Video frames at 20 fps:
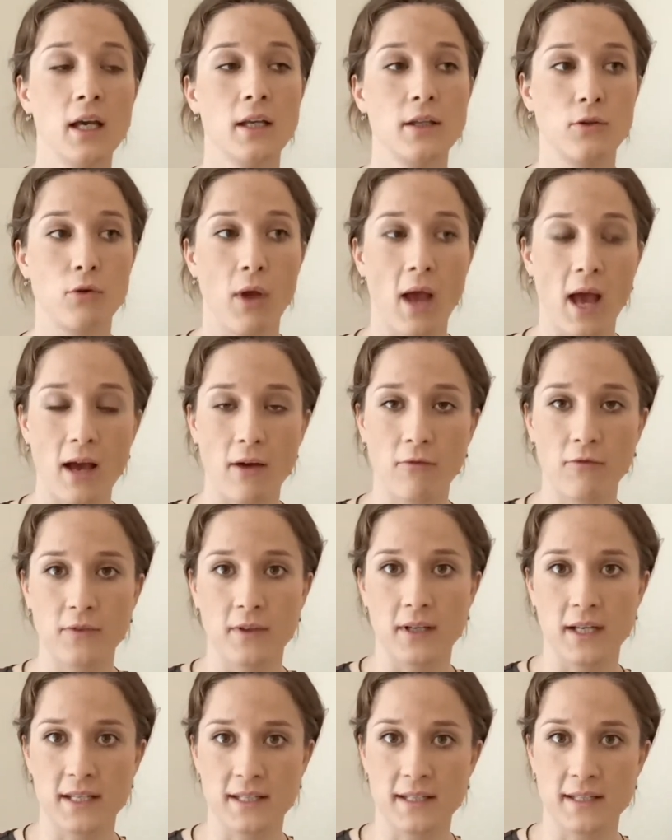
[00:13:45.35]
you have the
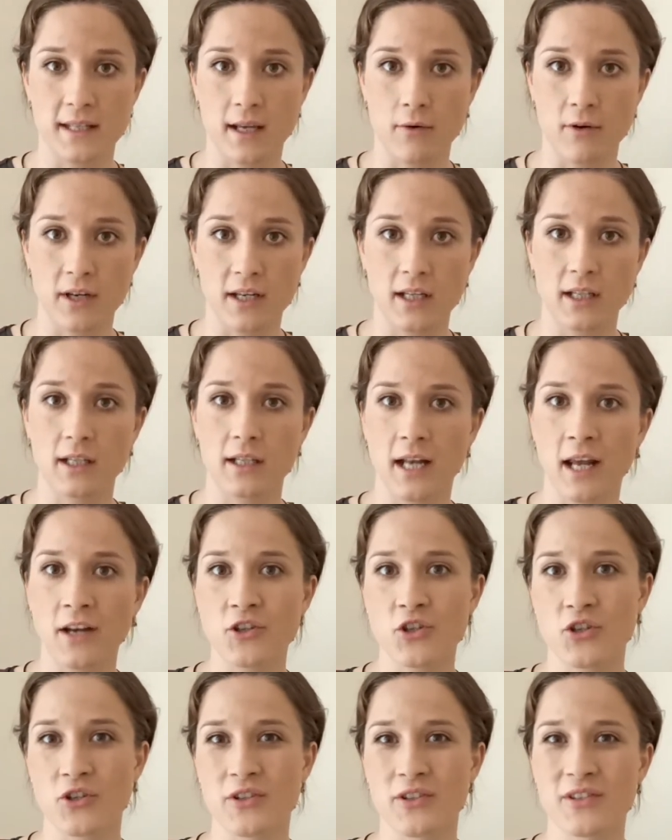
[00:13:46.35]
necessary
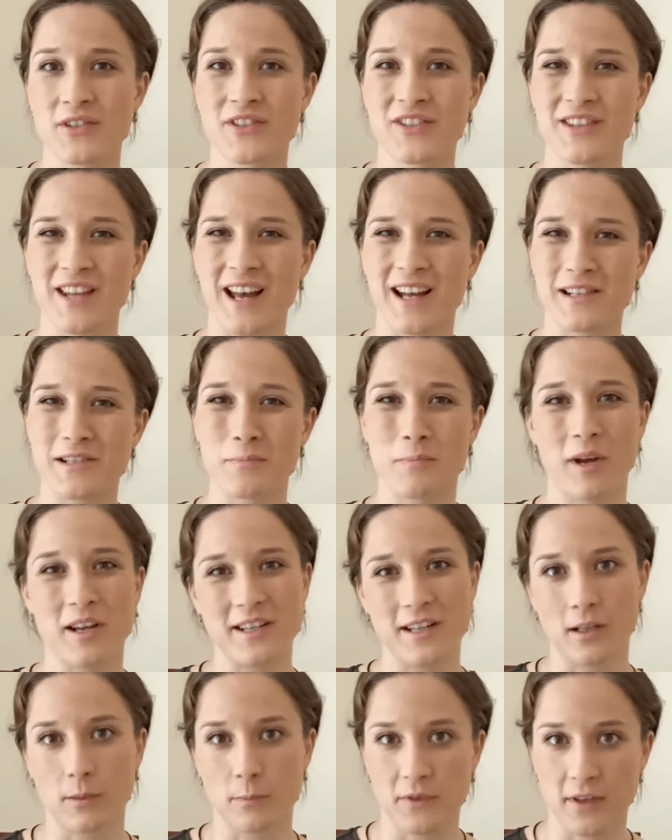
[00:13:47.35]
connections that might
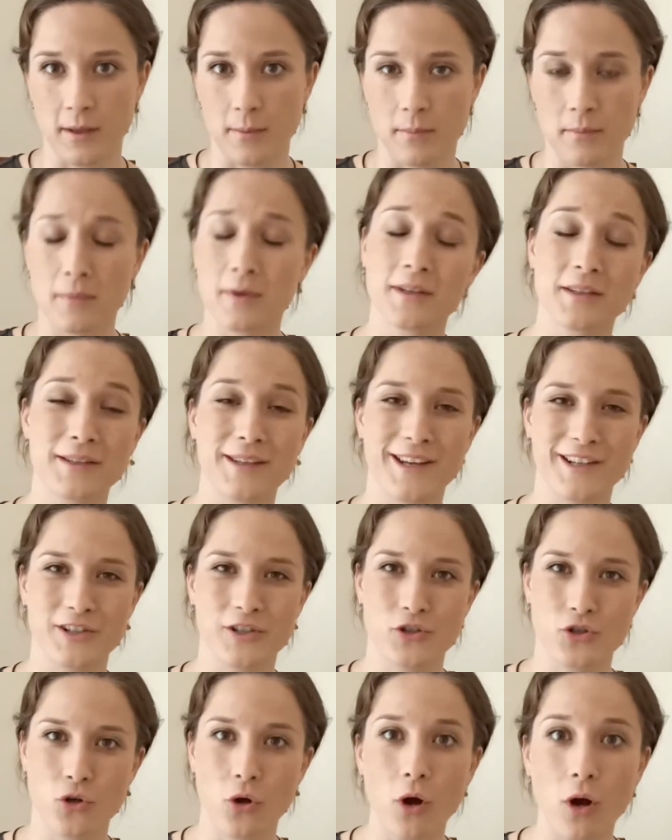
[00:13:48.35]
help them get a
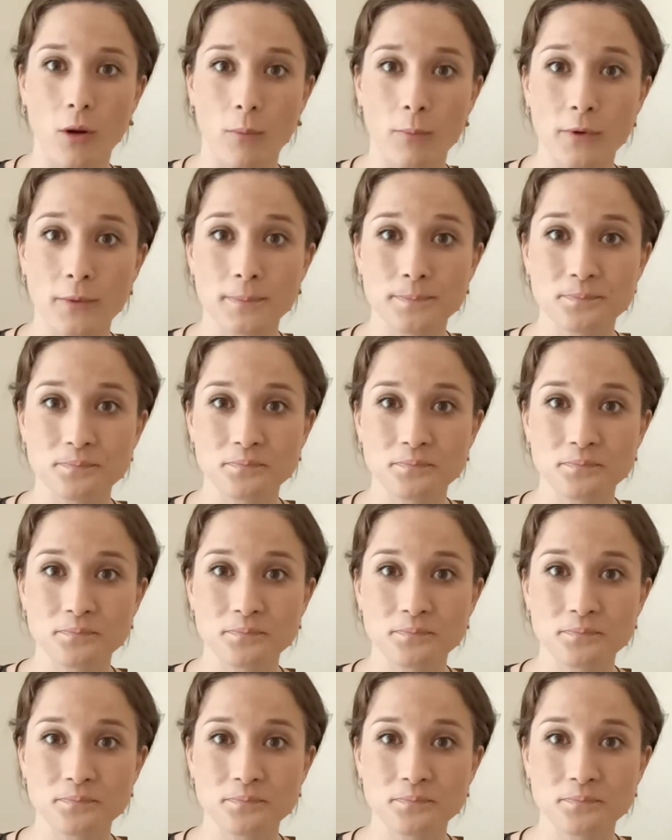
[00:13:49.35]
job.